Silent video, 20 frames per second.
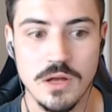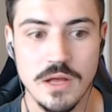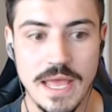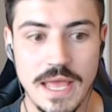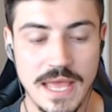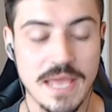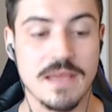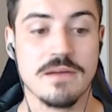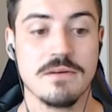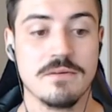
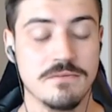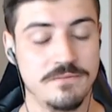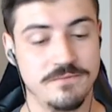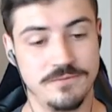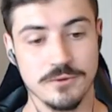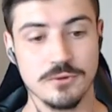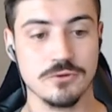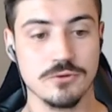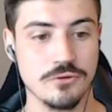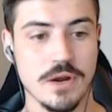a
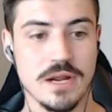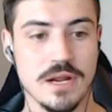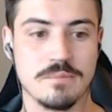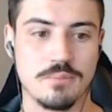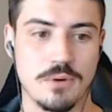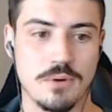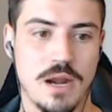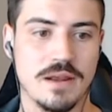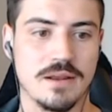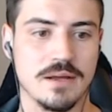food grade
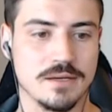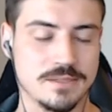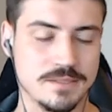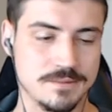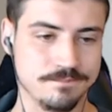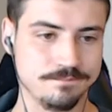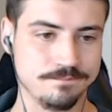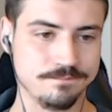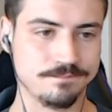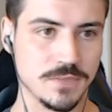product.
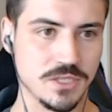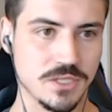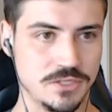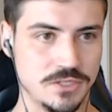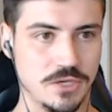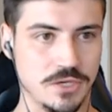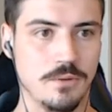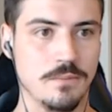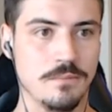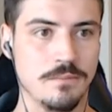
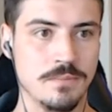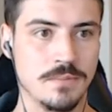So